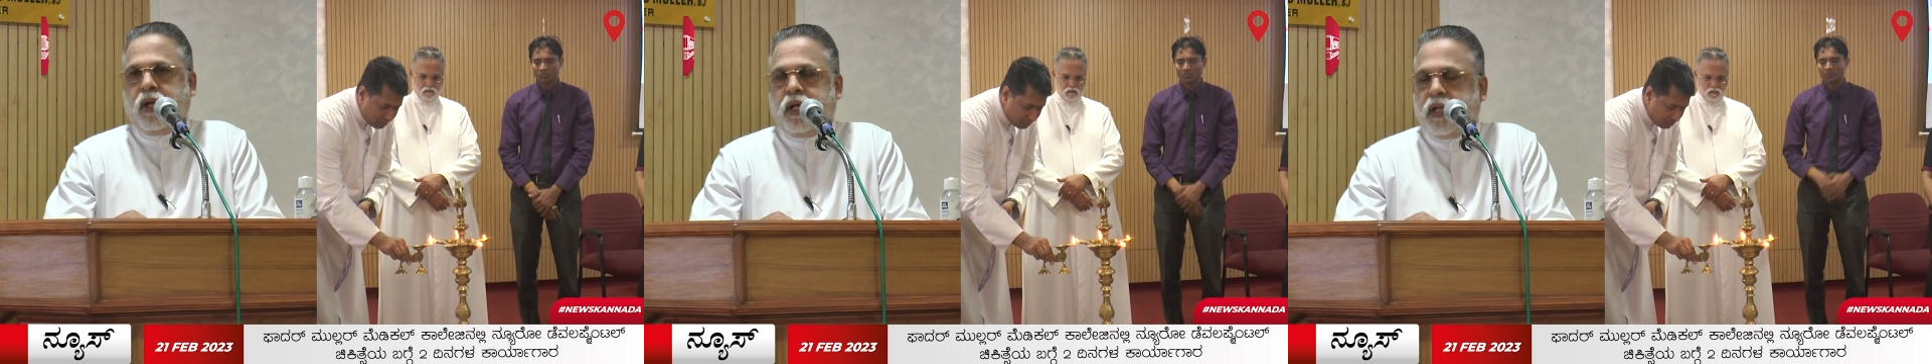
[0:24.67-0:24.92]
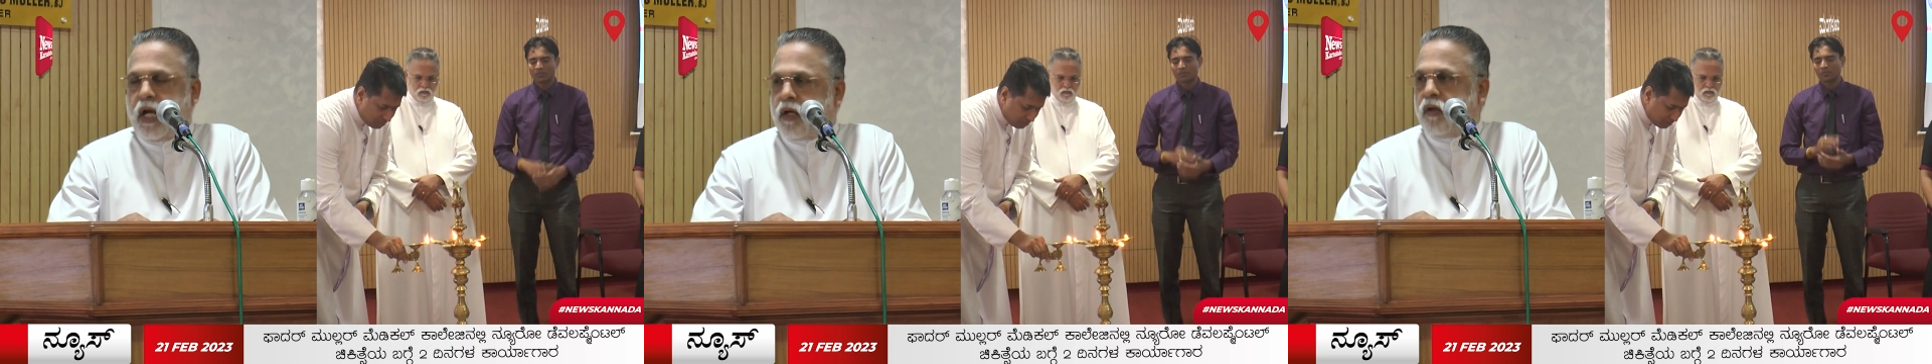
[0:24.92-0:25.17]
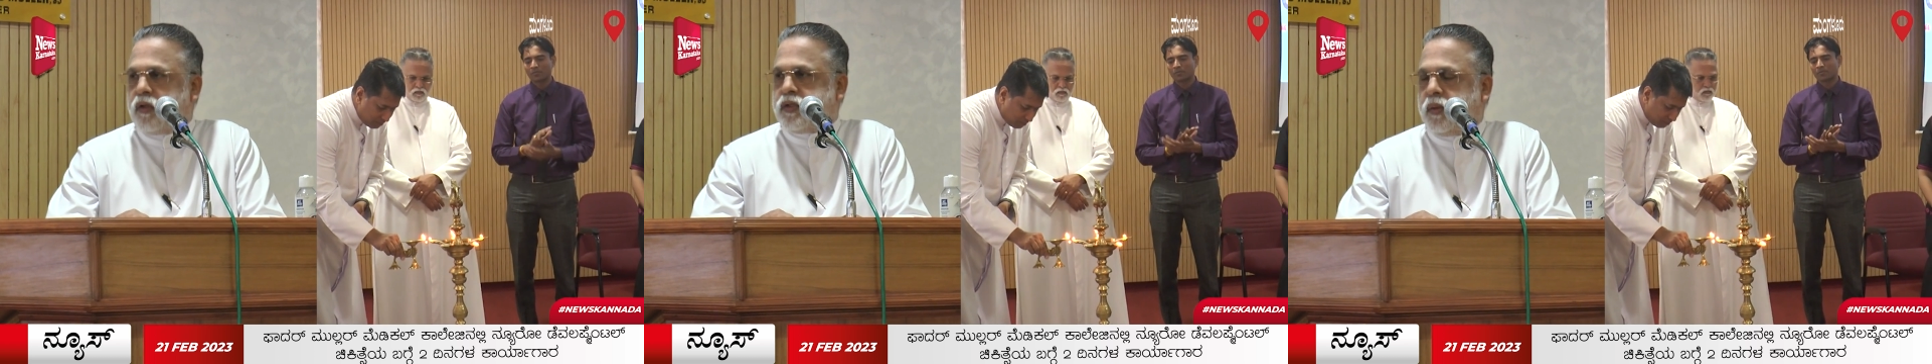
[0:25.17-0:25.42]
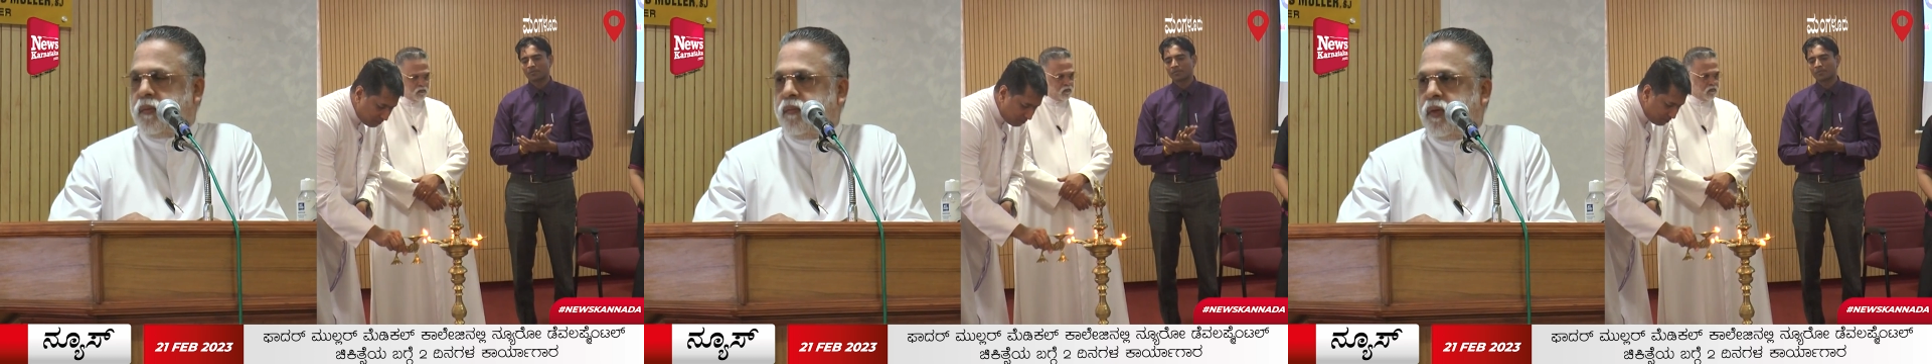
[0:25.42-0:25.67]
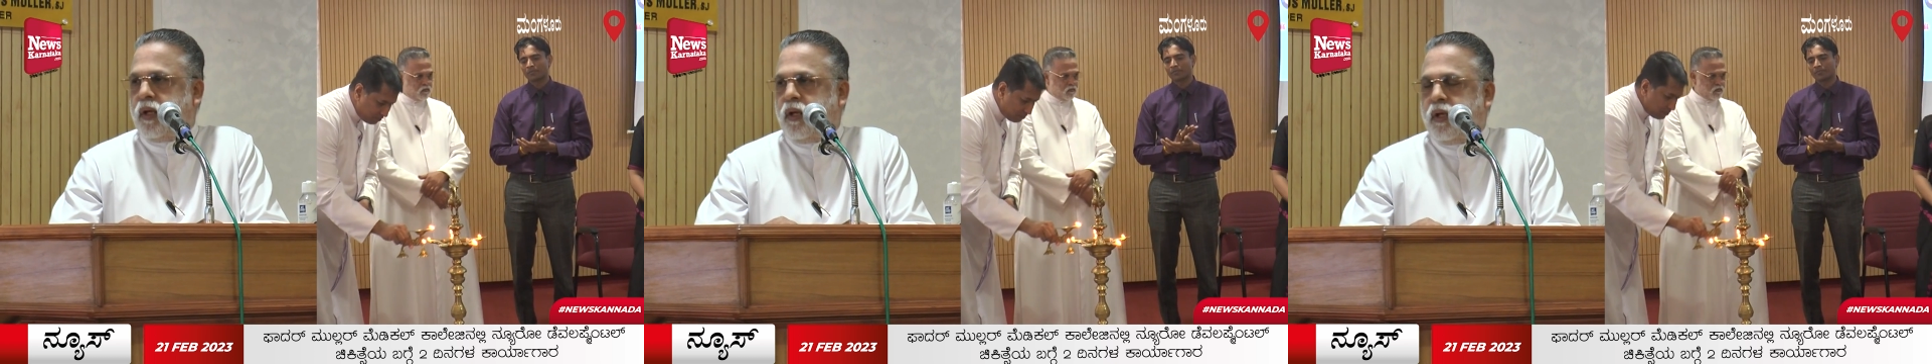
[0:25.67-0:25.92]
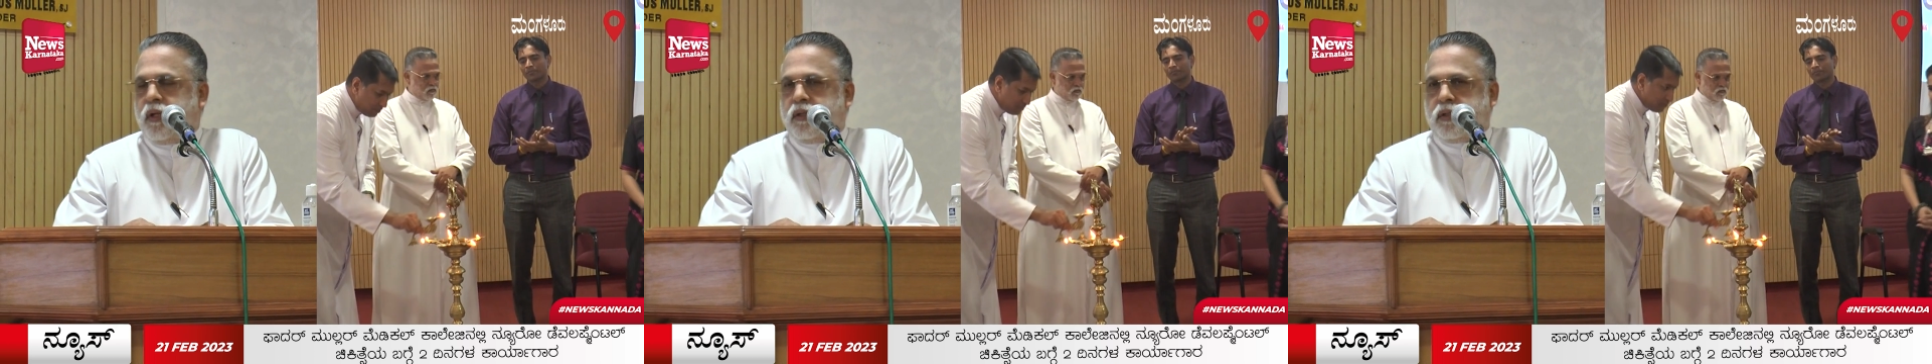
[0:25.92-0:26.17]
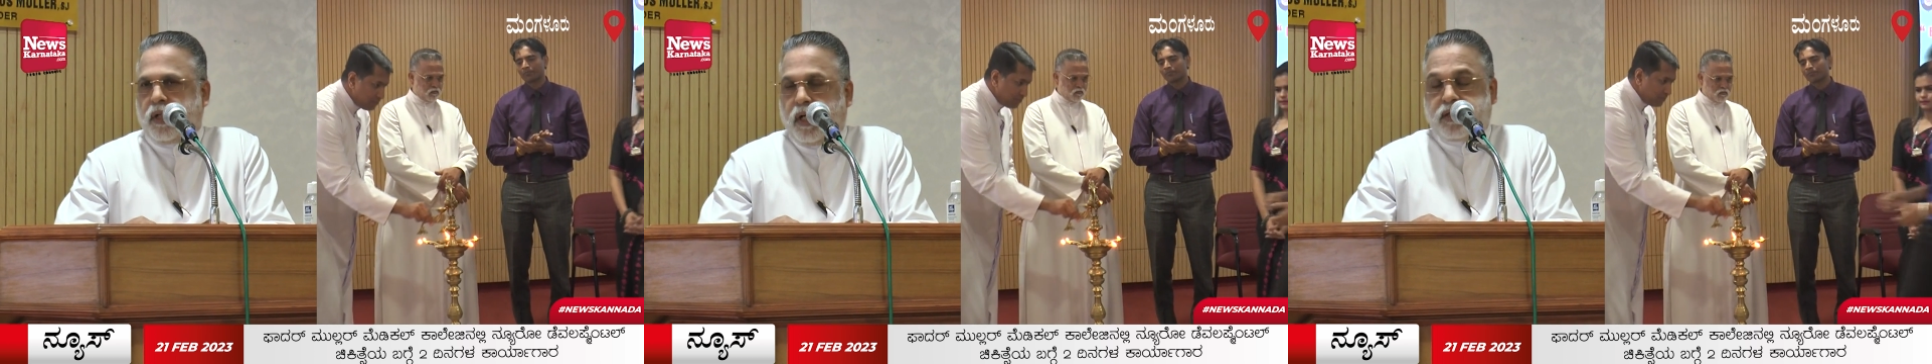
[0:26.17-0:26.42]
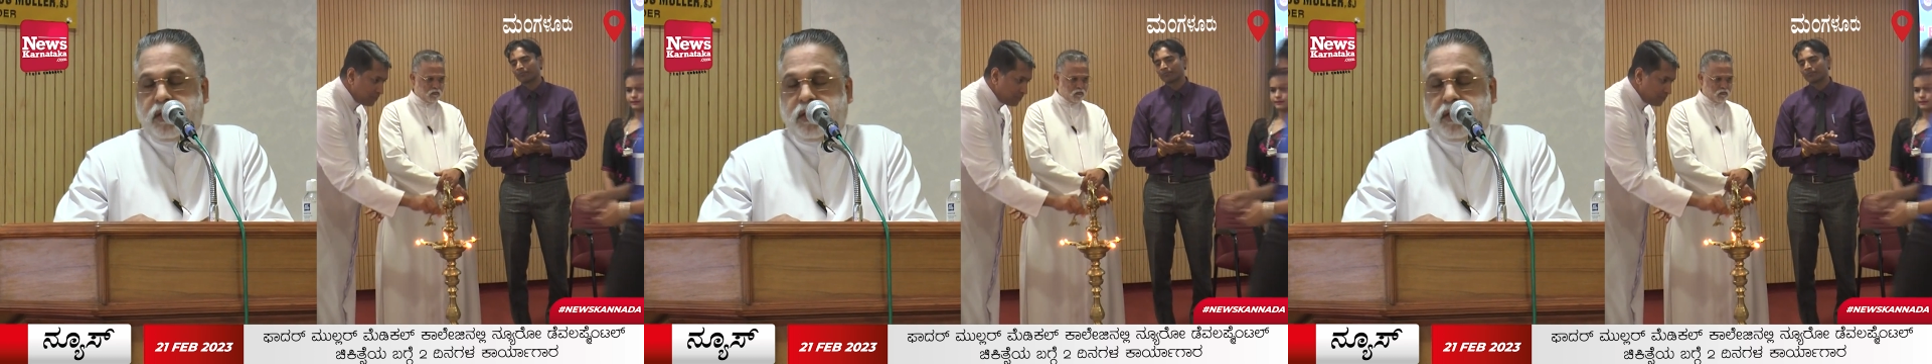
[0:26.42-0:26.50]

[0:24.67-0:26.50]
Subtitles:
and that also 3